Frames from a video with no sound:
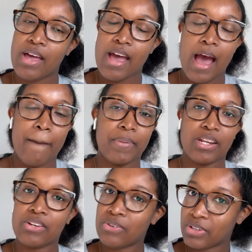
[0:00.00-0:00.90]
happy
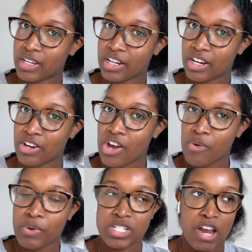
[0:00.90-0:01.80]
new year,
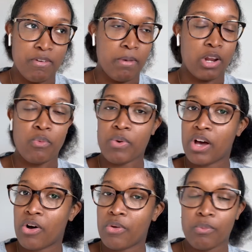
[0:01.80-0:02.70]
wish everybody well,